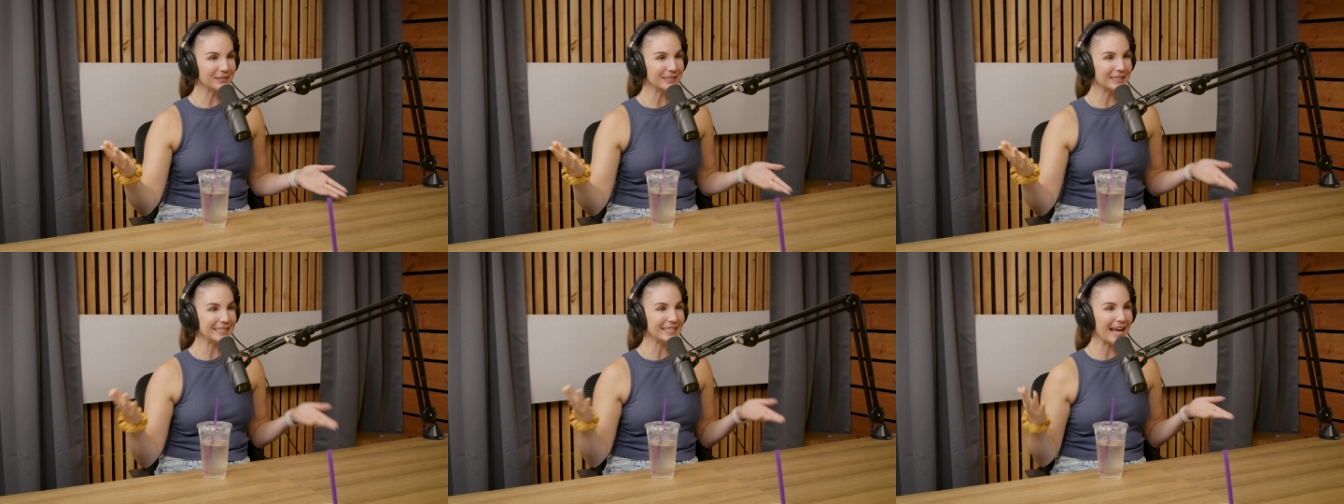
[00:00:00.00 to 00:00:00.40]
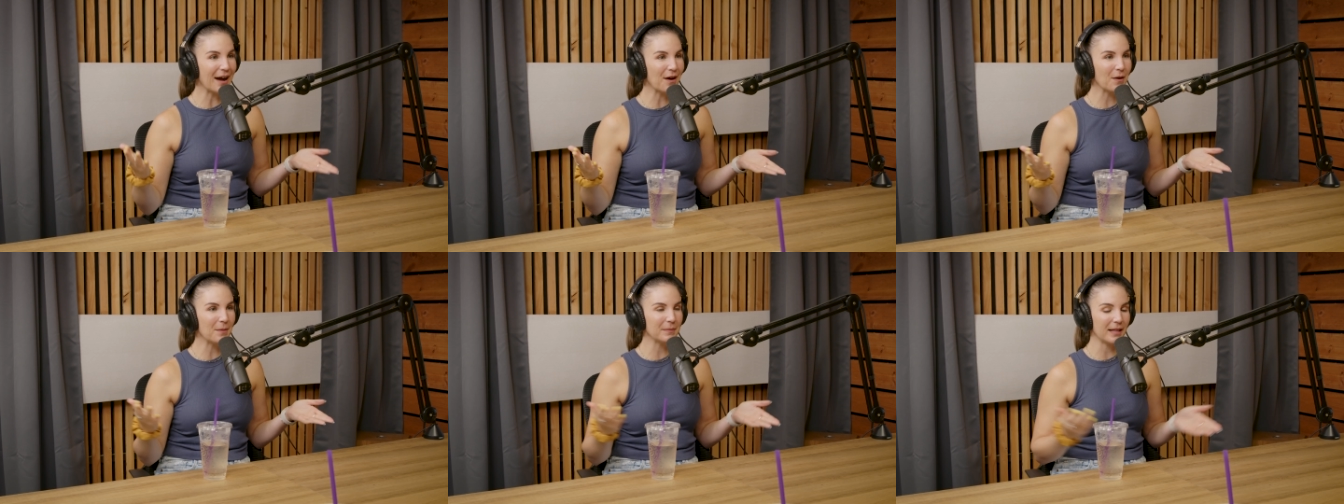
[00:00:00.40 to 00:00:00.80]

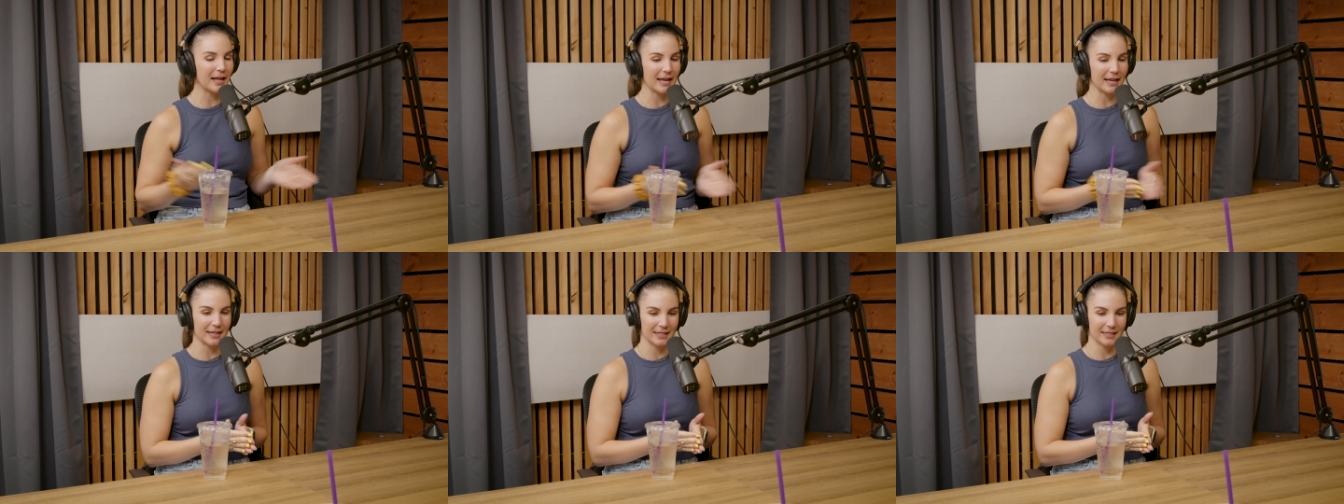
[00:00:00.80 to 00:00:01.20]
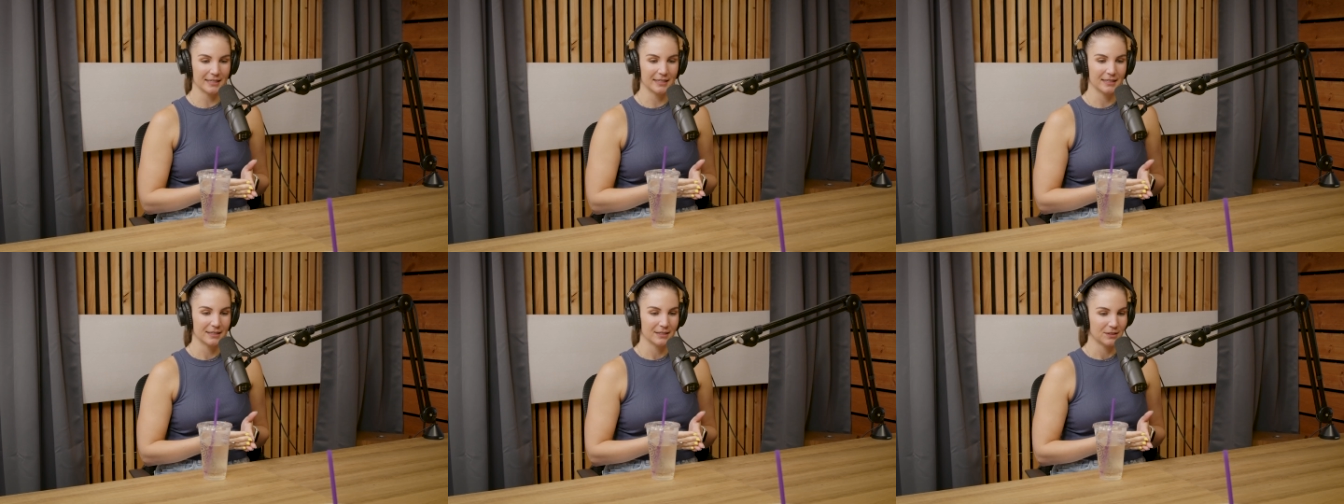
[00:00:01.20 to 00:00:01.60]
now I'm like,
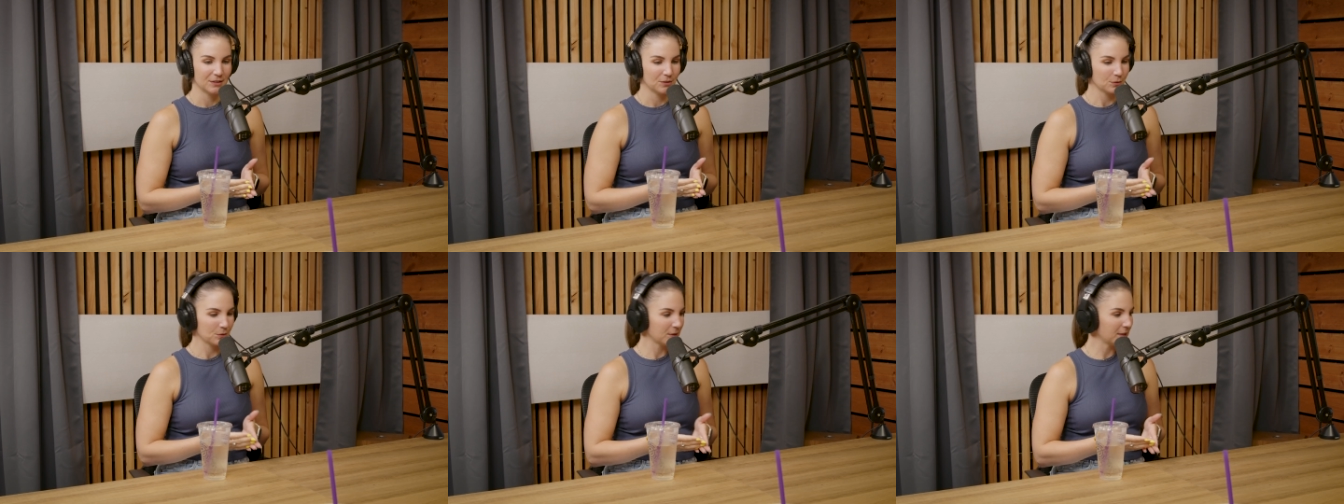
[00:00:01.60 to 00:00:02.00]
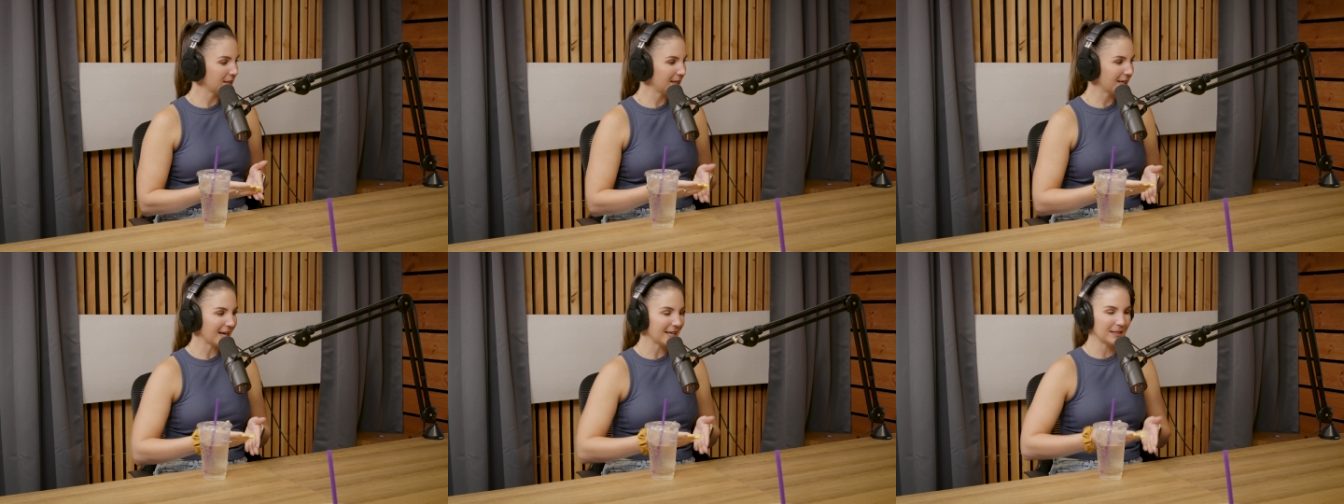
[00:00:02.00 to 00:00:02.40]
really
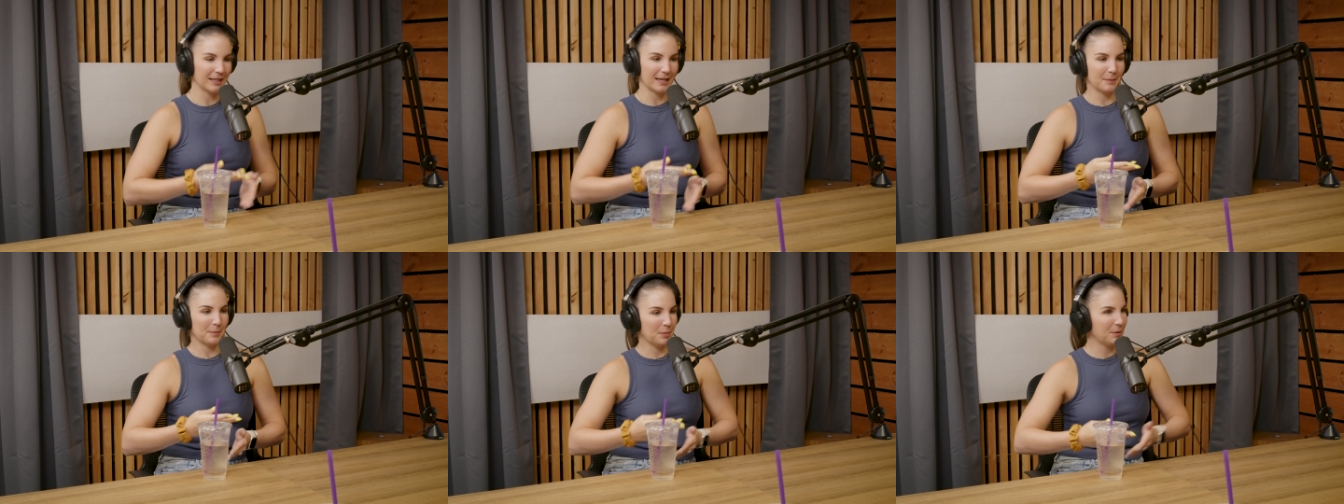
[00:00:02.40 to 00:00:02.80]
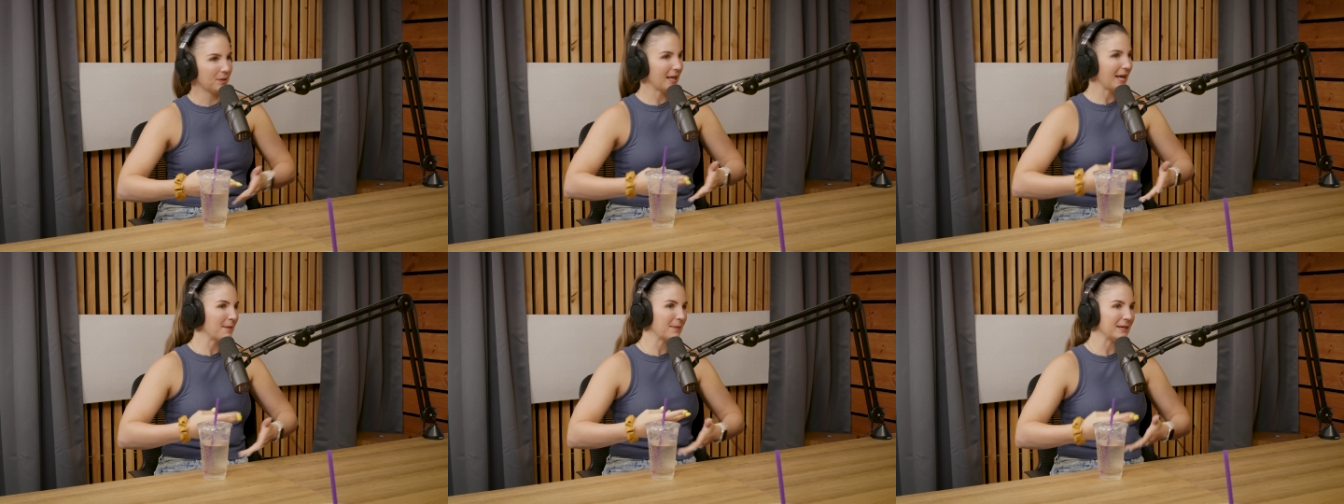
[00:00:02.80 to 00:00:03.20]
got to like
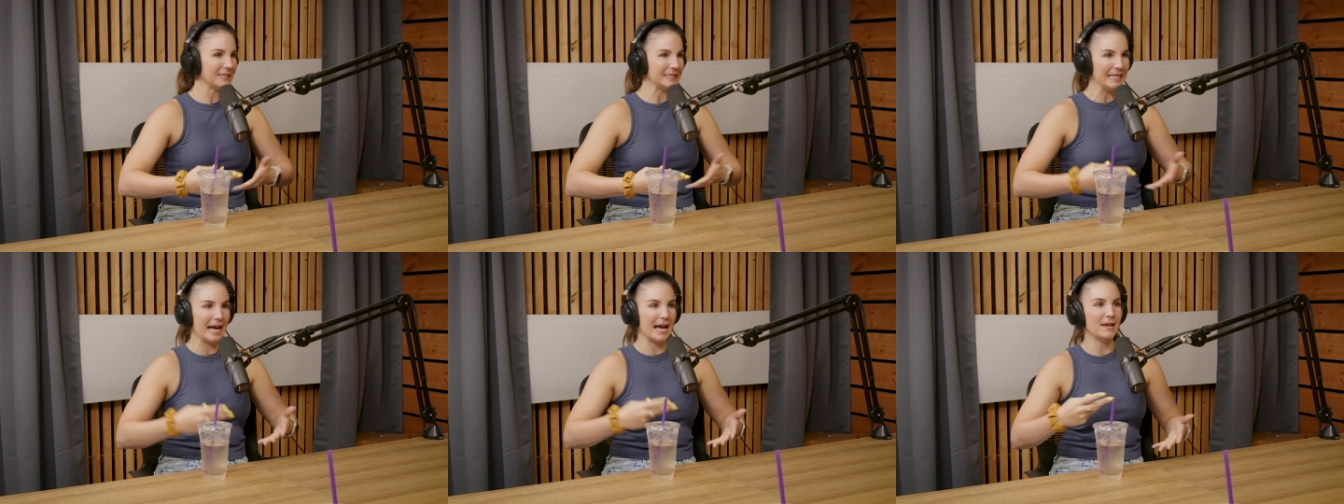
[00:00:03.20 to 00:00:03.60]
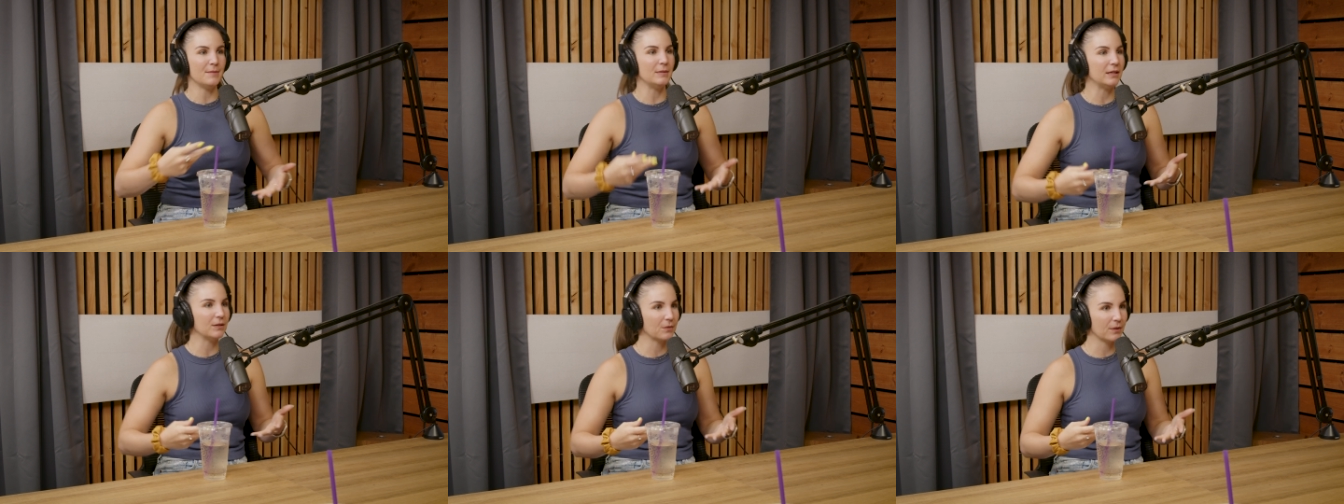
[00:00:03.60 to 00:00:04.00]
play my
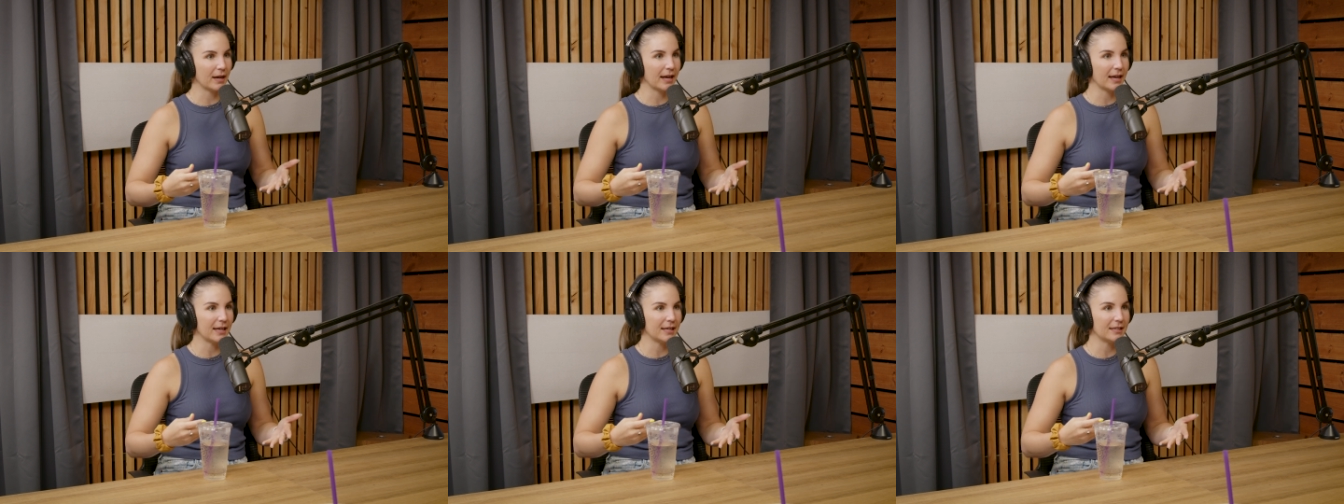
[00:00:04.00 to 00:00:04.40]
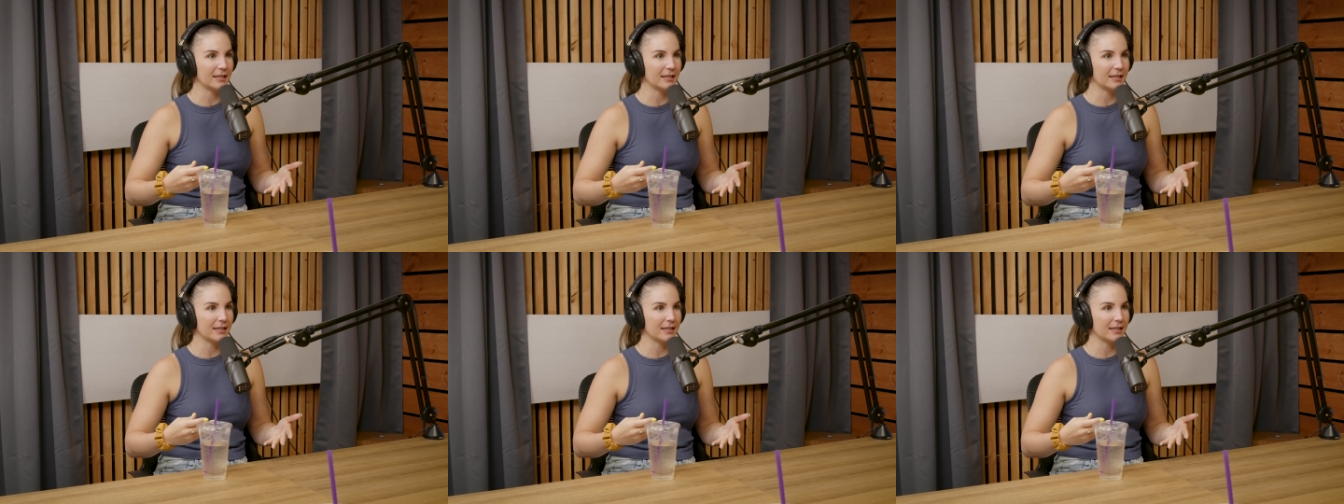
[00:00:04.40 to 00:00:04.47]
timing right.